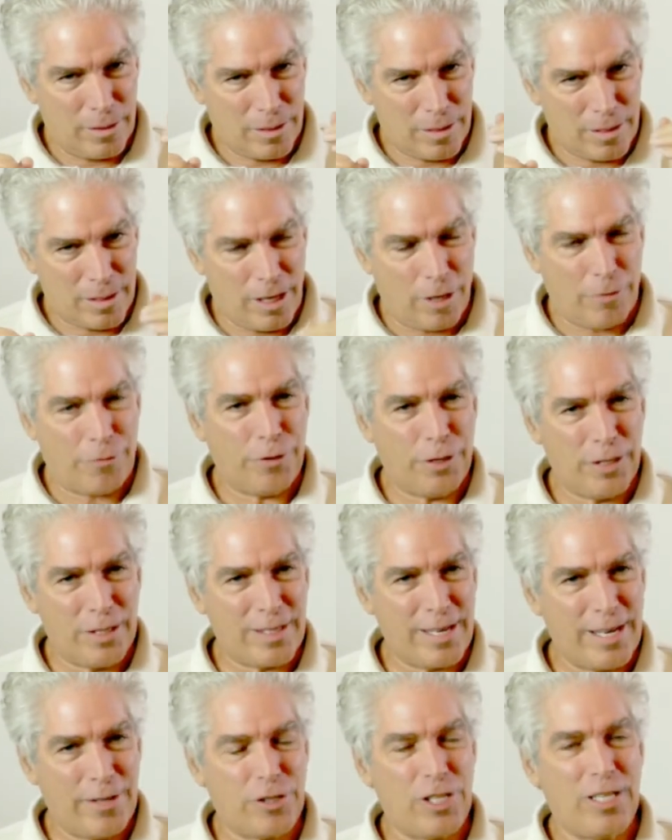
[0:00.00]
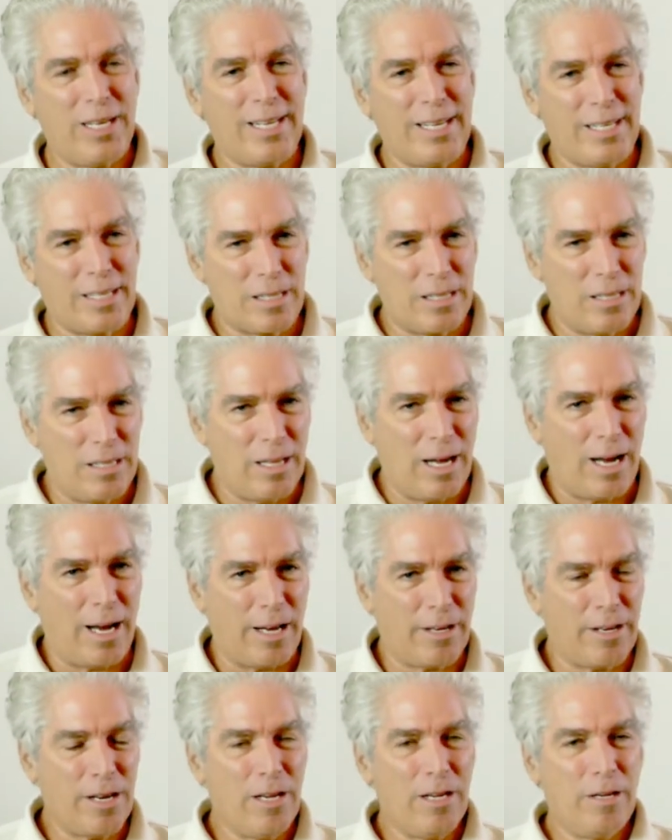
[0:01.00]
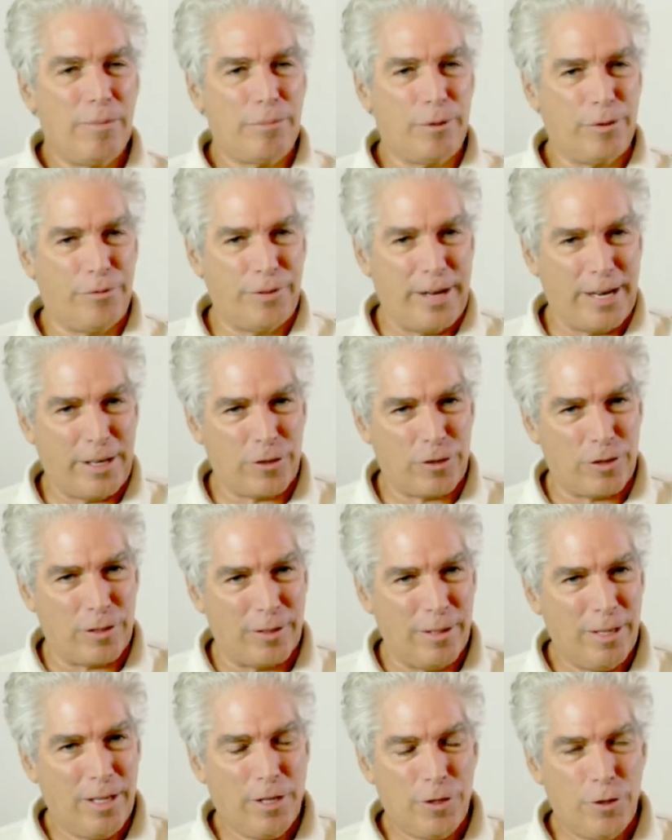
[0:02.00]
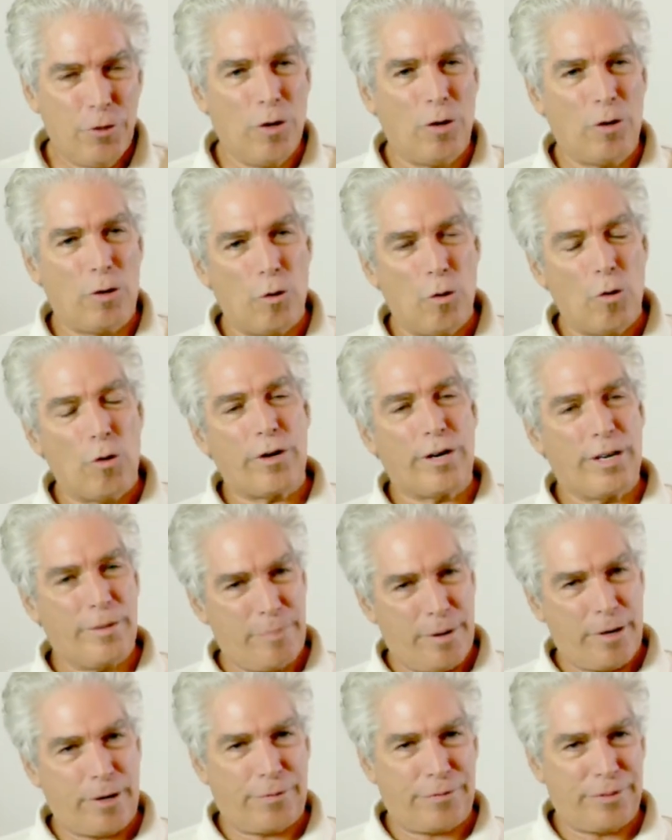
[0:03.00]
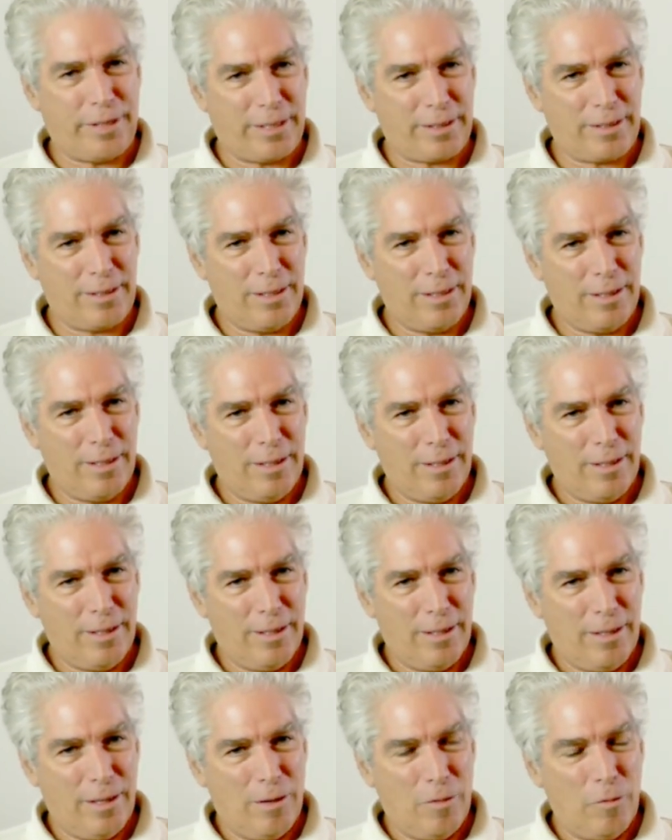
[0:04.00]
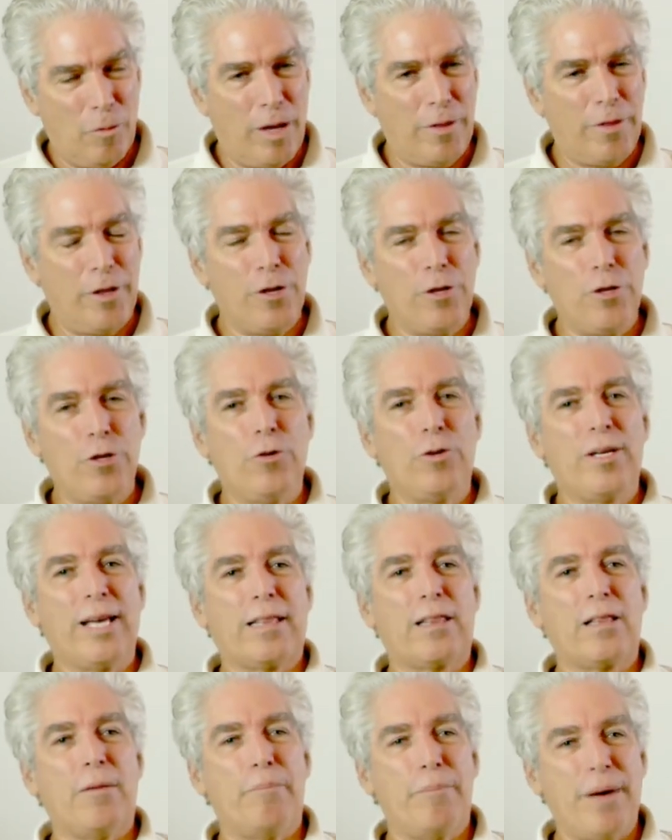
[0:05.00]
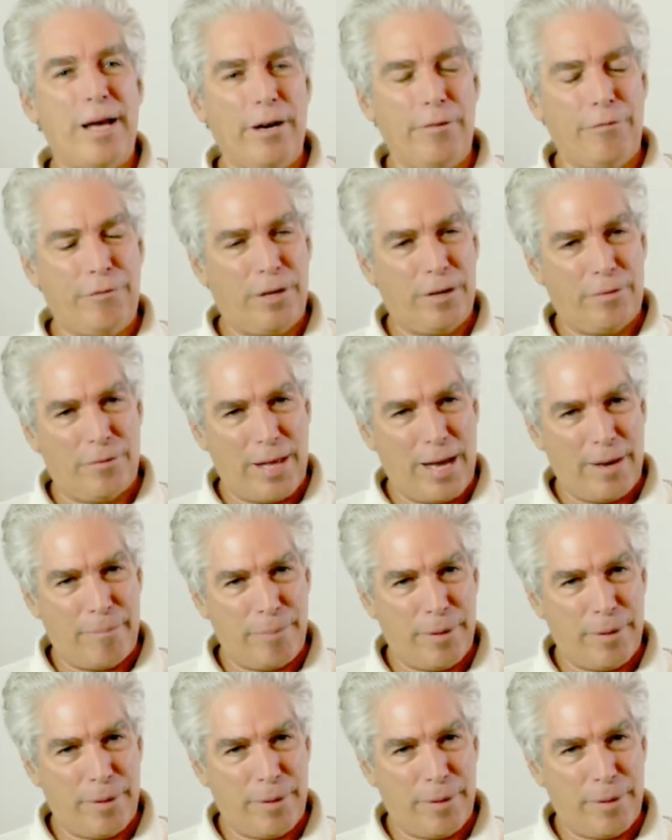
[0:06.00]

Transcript: Self-realization is not perfection. You are already perfect. Whether you get the benefit of that